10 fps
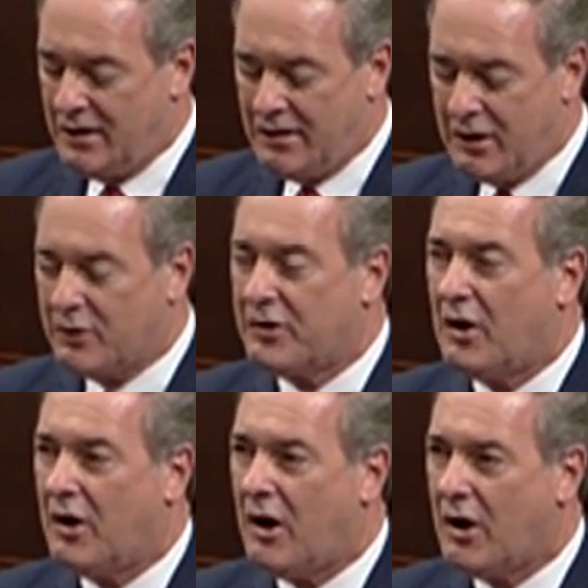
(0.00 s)
they are the
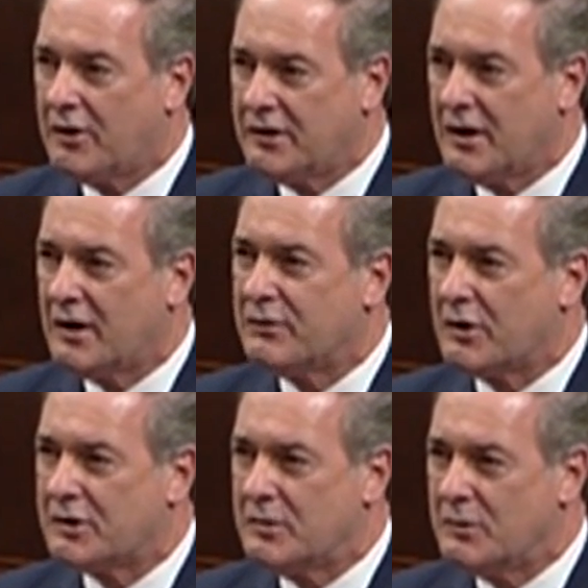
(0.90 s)
heart of
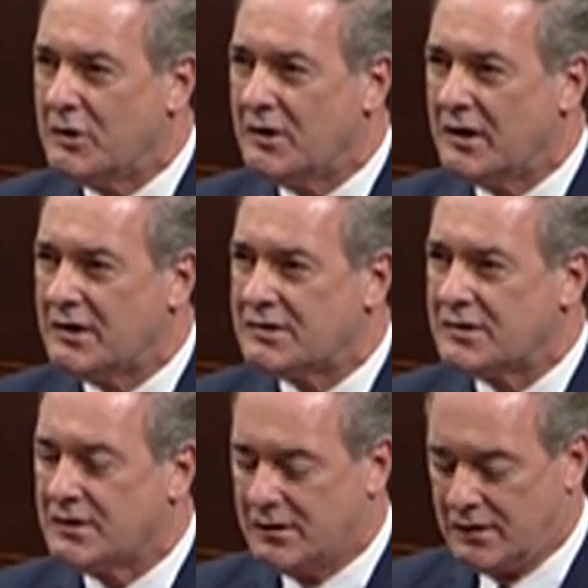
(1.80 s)
our
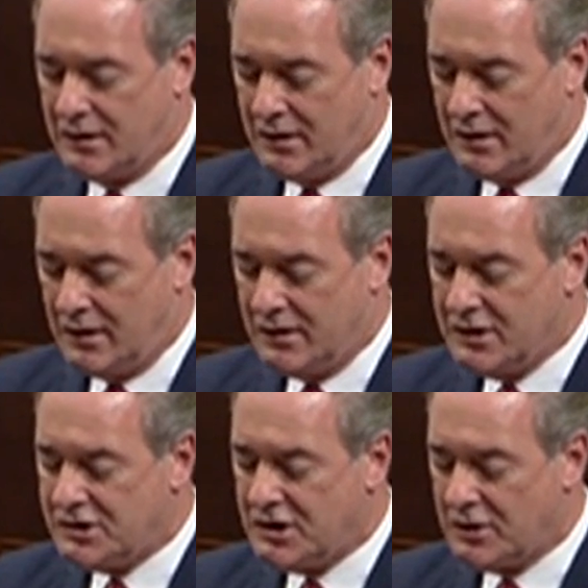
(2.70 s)
communities.
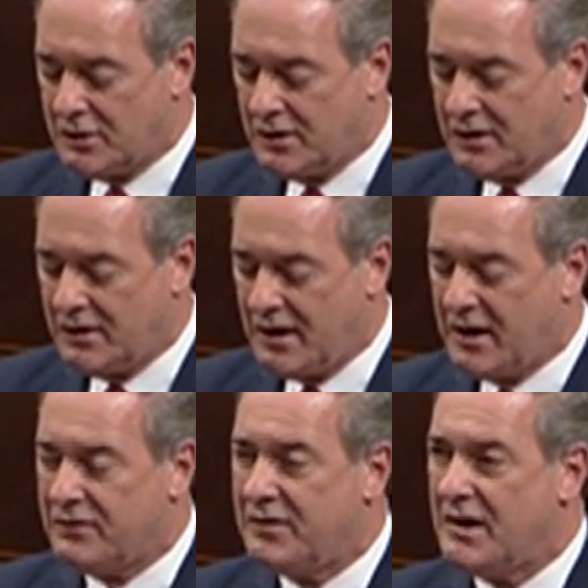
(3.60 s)
This year, they
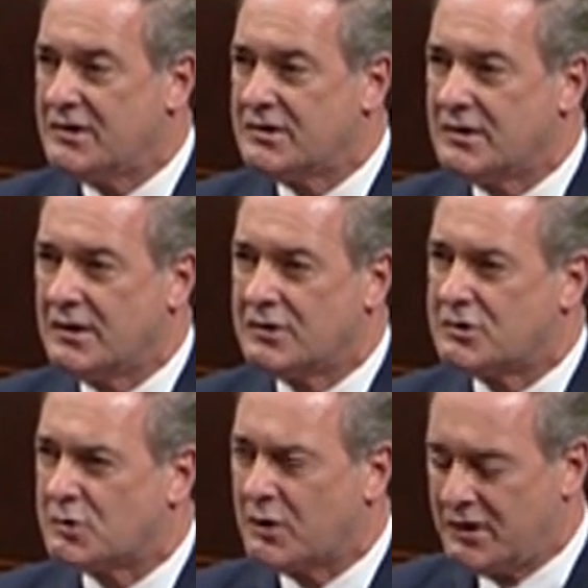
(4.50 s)
have faced
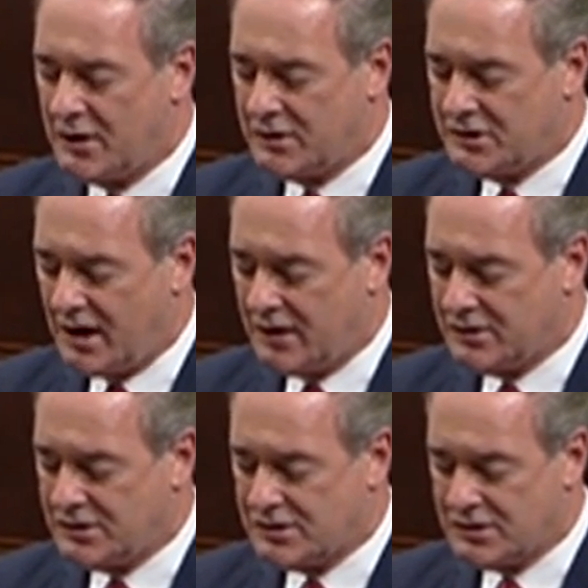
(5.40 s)
extraordinary
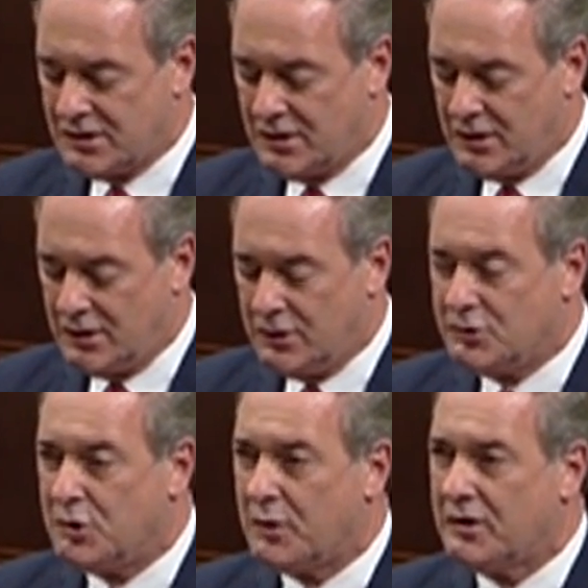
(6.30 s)
challenges.
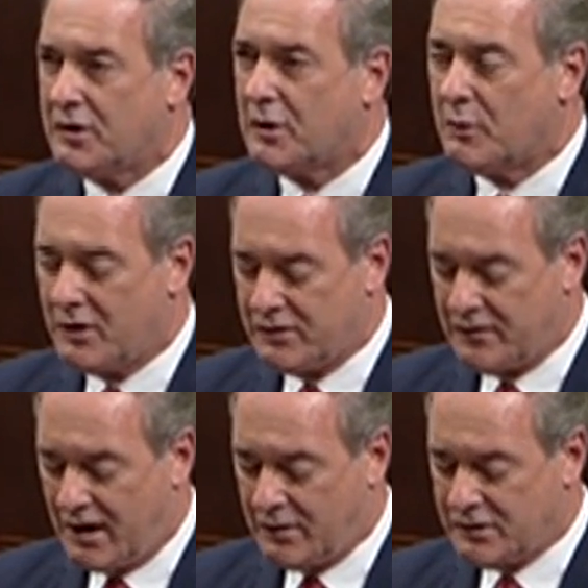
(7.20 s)
During the
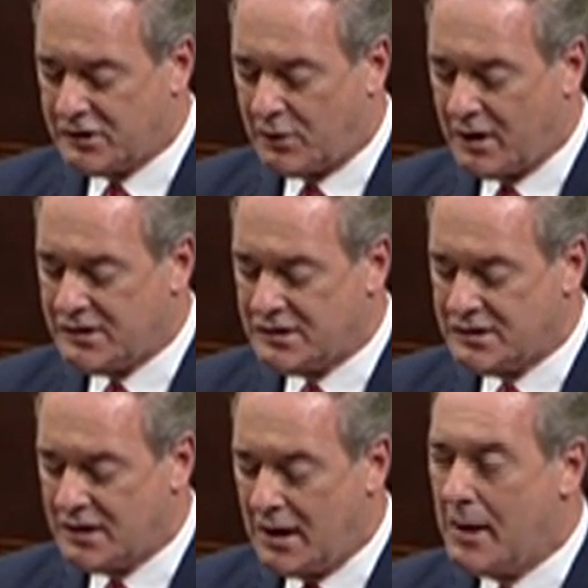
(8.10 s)
coronavirus
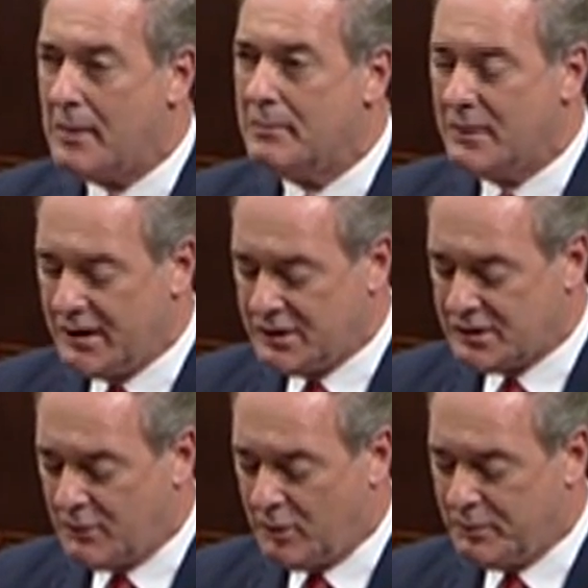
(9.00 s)
crisis, many
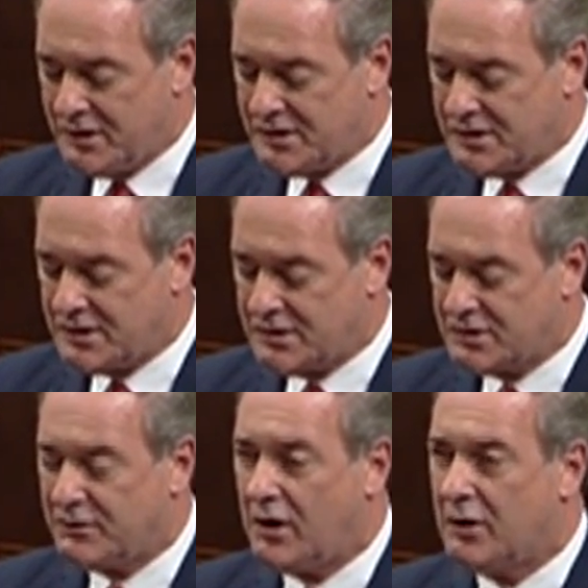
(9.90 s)
small businesses
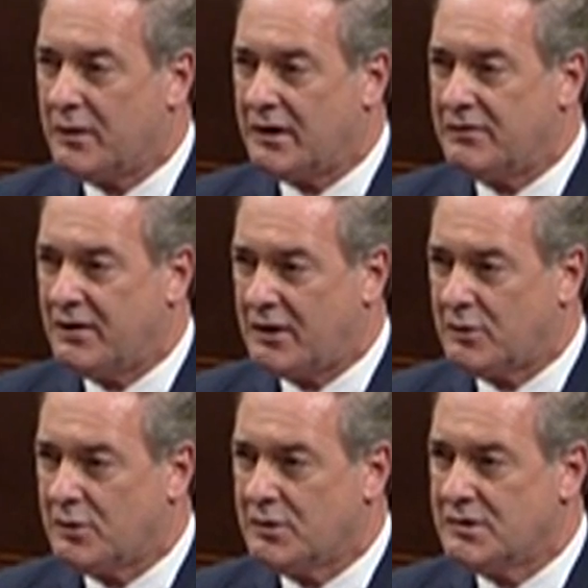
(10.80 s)
following
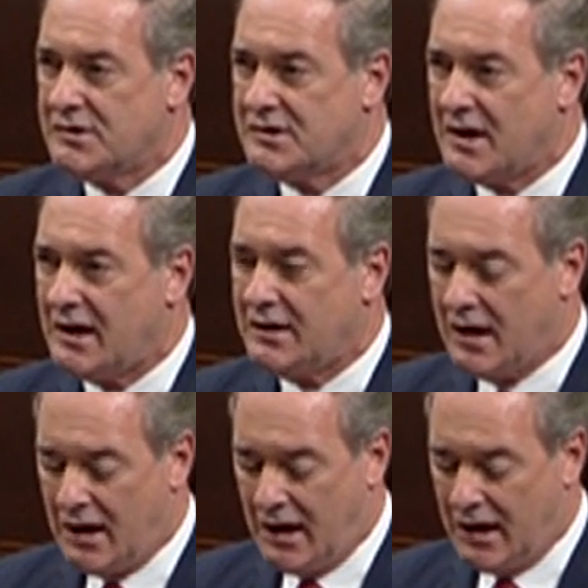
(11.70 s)
federal, state,
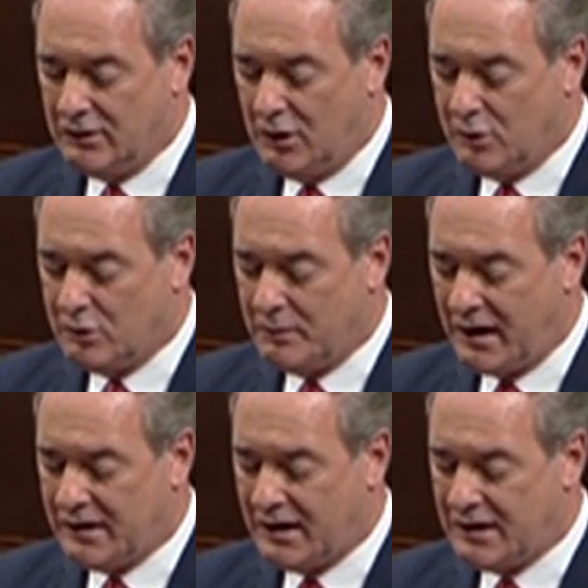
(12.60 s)
and local
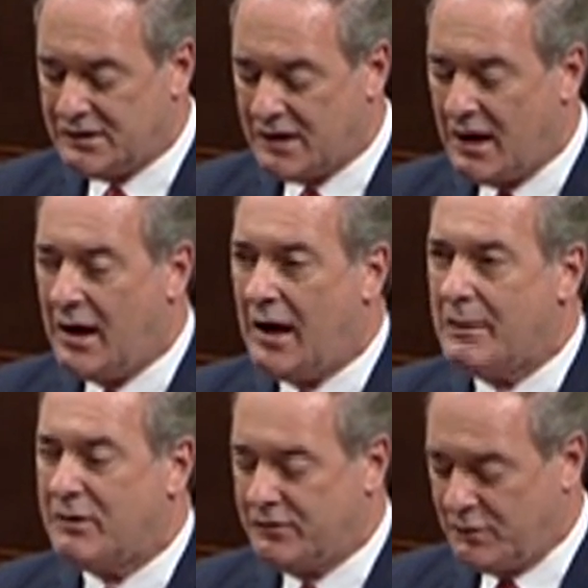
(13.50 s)
mandates
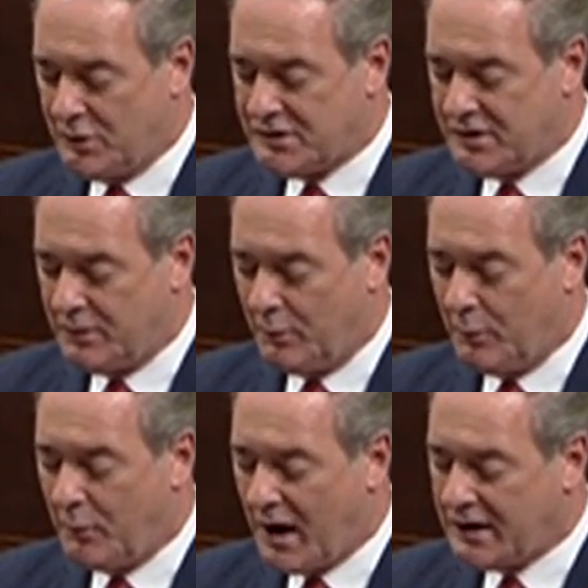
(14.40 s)
have been forced to
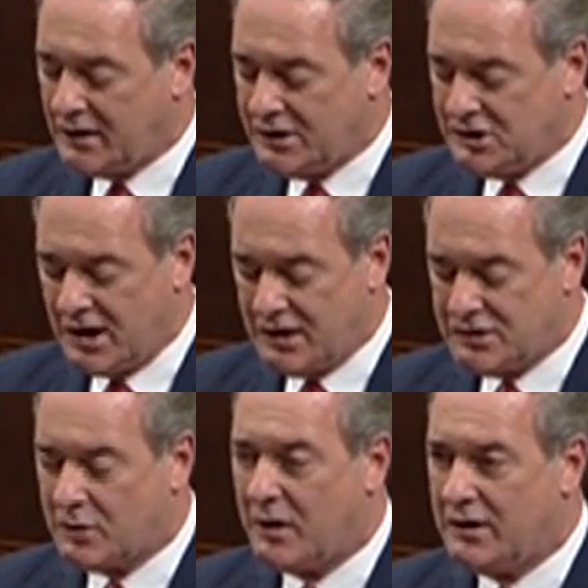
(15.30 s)
radically change
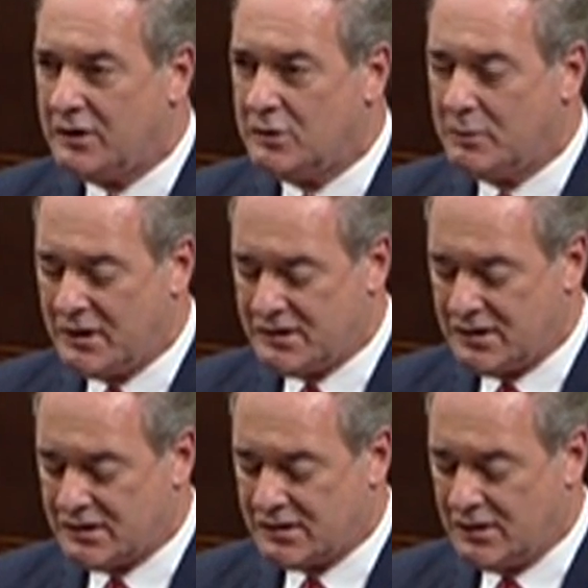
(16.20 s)
the way they do
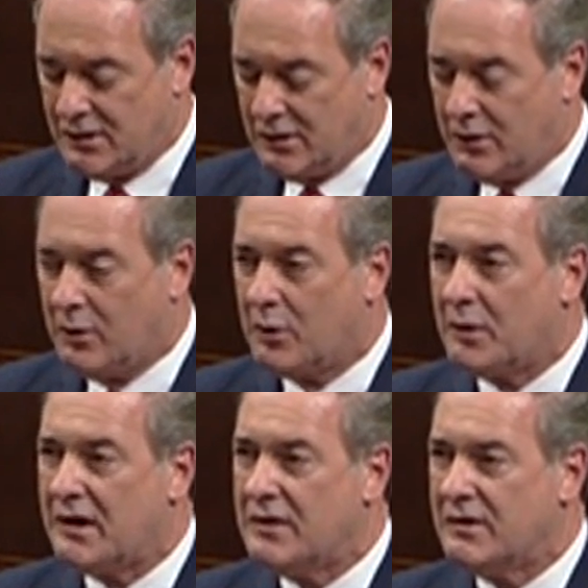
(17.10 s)
business or
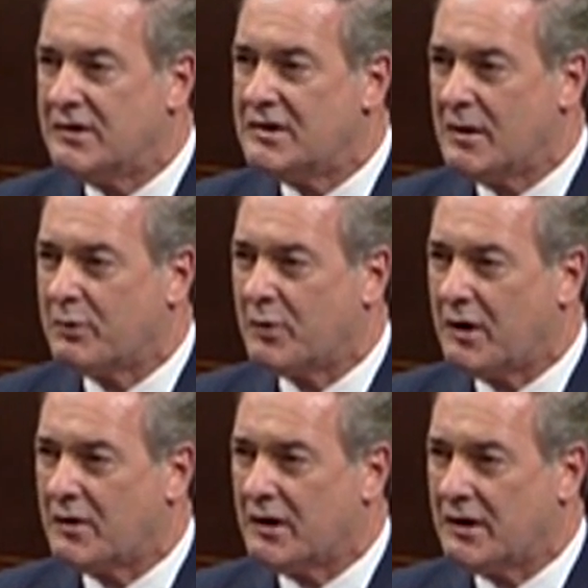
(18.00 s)
even
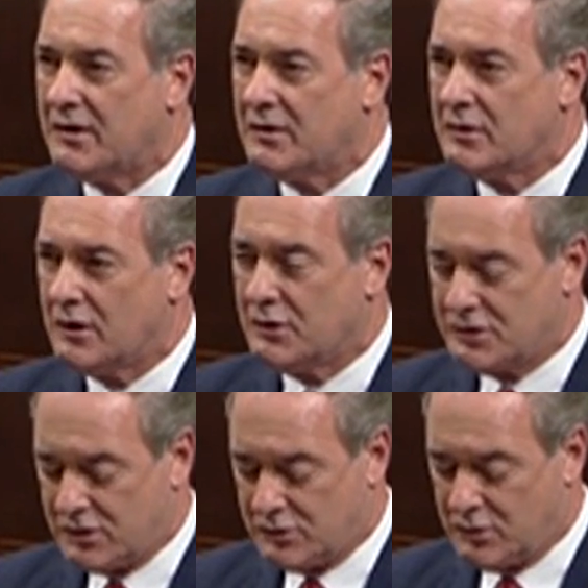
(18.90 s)
temporarily close
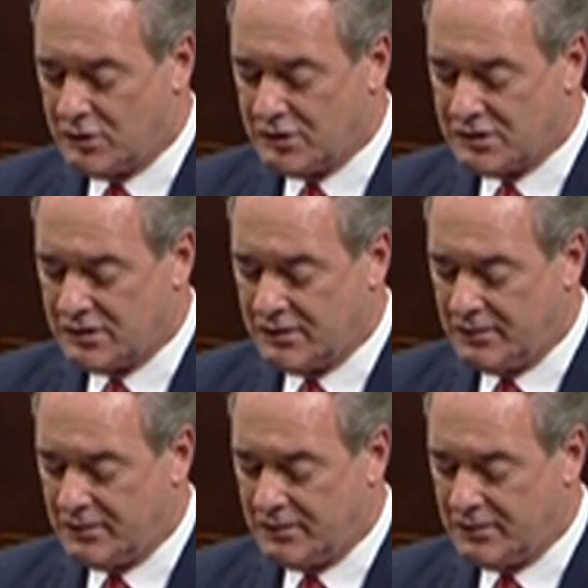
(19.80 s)
their doors.